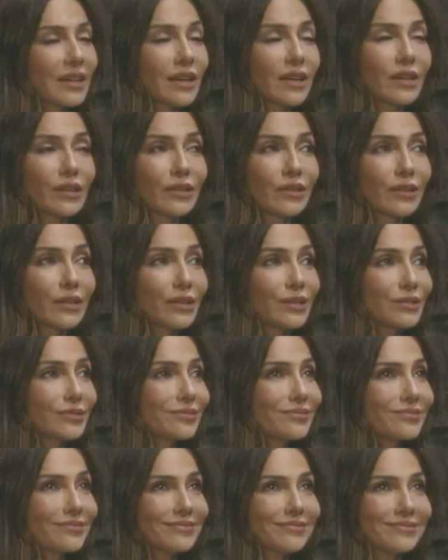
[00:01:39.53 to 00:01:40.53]
I don't know.
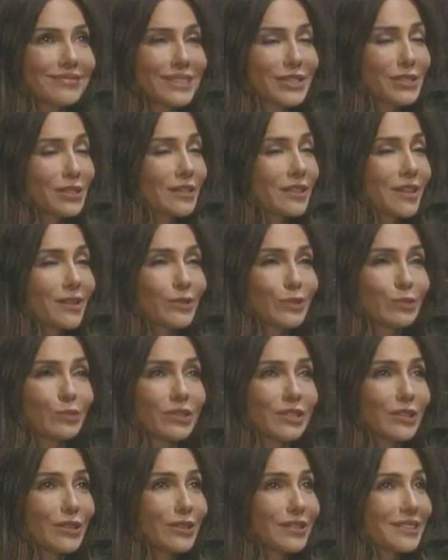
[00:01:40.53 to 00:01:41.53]
This gelato's
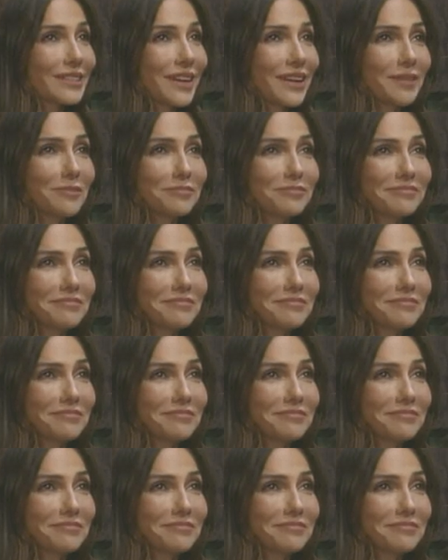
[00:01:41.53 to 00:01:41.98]
pretty all time.